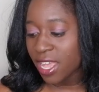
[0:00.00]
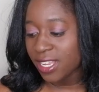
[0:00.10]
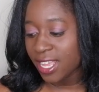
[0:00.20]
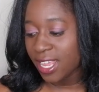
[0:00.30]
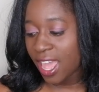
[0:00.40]

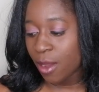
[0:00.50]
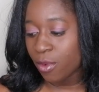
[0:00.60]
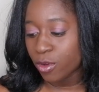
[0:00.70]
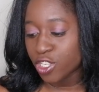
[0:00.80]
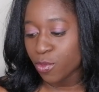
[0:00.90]
pink lady
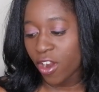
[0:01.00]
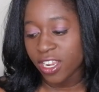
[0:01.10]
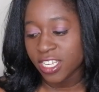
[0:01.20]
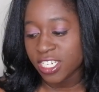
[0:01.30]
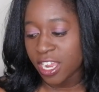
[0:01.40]
apple
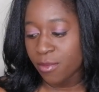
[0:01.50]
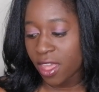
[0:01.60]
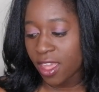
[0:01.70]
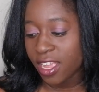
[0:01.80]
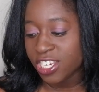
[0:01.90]
sparkling
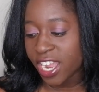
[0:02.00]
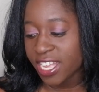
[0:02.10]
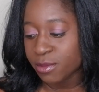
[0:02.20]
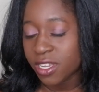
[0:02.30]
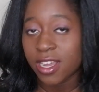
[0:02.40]
champagne
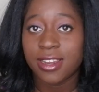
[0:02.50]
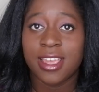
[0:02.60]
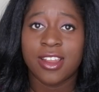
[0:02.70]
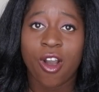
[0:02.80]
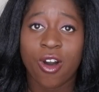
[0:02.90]
jasmine honey
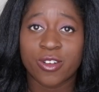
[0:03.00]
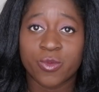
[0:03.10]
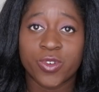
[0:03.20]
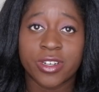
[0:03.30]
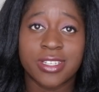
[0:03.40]
and
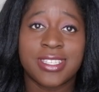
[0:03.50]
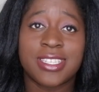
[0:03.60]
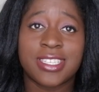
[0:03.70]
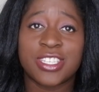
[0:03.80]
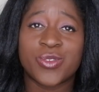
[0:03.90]
autumn woods
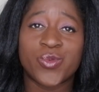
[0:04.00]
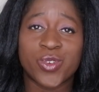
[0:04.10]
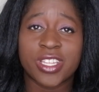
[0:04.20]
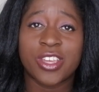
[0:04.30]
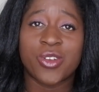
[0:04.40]
this is a
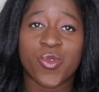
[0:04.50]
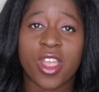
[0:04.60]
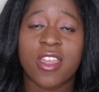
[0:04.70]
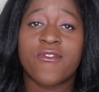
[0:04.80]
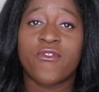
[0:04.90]
really
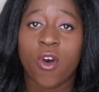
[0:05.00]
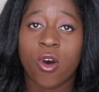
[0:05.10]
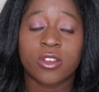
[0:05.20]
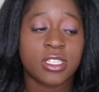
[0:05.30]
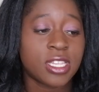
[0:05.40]
great
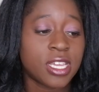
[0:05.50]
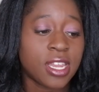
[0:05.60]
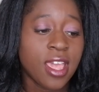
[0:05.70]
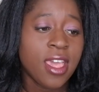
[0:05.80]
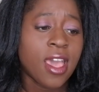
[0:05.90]
fall
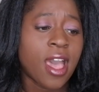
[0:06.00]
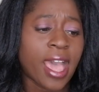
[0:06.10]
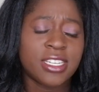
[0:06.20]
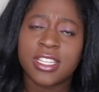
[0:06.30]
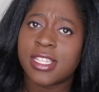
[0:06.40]
scent
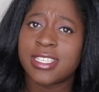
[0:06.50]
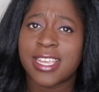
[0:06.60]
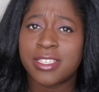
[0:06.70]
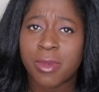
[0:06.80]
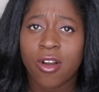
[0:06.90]
Actually, this
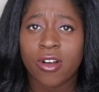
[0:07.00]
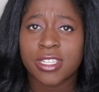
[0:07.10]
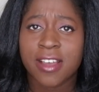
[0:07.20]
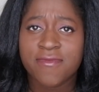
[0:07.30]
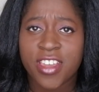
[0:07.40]
is my
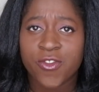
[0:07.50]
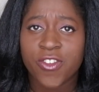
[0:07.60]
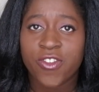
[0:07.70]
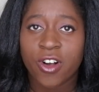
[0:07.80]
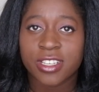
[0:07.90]
all-time
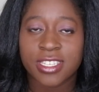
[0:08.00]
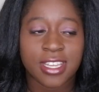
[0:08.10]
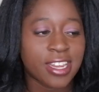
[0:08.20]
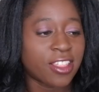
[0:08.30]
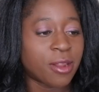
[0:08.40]
favorite fall
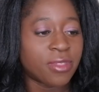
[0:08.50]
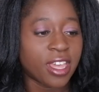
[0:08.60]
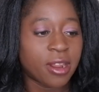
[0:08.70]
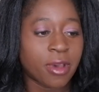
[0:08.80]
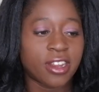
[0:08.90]
scent now that I'm
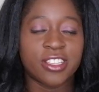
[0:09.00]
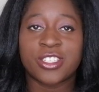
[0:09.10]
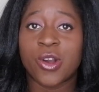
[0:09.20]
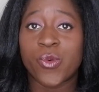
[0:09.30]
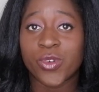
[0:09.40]
thinking about it.
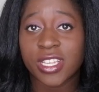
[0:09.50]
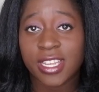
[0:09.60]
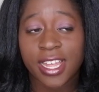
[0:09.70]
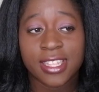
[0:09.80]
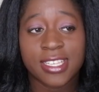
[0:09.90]
So really
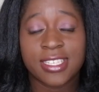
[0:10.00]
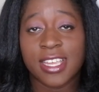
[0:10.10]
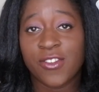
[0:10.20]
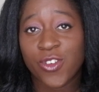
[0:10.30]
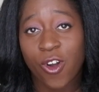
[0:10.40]
like this
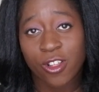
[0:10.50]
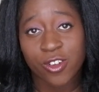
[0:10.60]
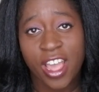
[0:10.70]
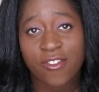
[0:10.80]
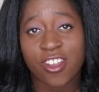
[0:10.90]
scent. If you all
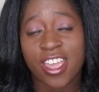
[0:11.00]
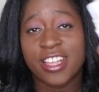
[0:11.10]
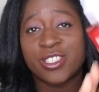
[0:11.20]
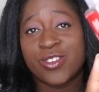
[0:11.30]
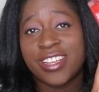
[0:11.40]
don't have your
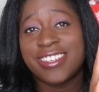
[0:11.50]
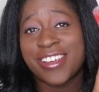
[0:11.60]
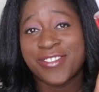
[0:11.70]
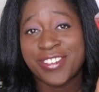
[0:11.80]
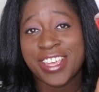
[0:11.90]
hands on it,
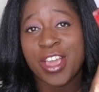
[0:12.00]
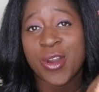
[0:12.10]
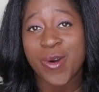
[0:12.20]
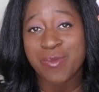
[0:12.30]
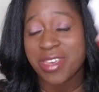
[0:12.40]
definitely
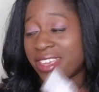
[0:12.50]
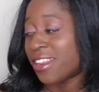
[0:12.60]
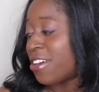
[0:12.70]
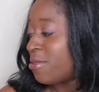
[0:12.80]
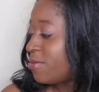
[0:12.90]
go and pick it
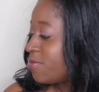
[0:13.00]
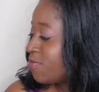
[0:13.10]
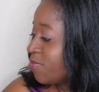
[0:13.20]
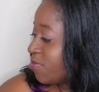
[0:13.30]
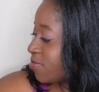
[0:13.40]
up.
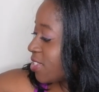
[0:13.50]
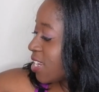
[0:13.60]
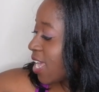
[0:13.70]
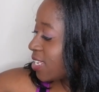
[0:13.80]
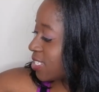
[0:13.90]

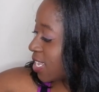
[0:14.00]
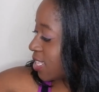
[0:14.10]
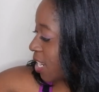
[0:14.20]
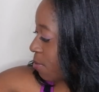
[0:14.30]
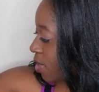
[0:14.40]
The next scent
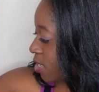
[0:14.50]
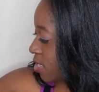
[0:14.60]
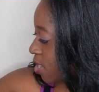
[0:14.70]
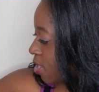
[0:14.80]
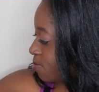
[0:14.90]
that I
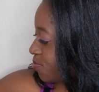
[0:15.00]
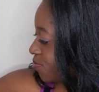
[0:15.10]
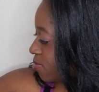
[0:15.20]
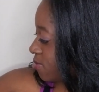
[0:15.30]
picked up